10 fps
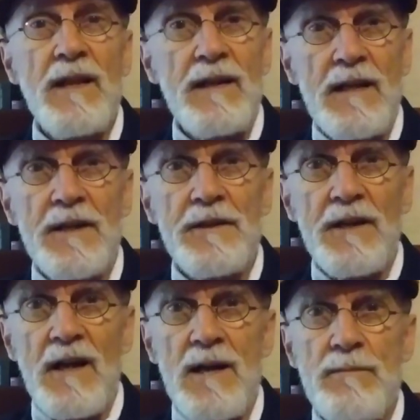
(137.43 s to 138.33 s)
and Edith
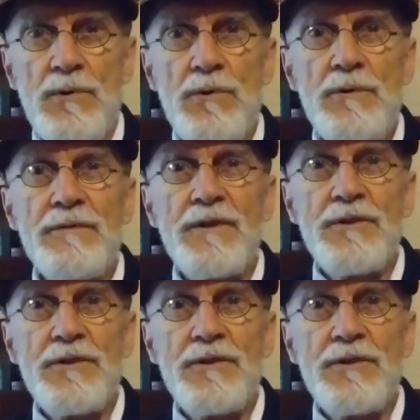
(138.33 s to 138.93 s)
and I moved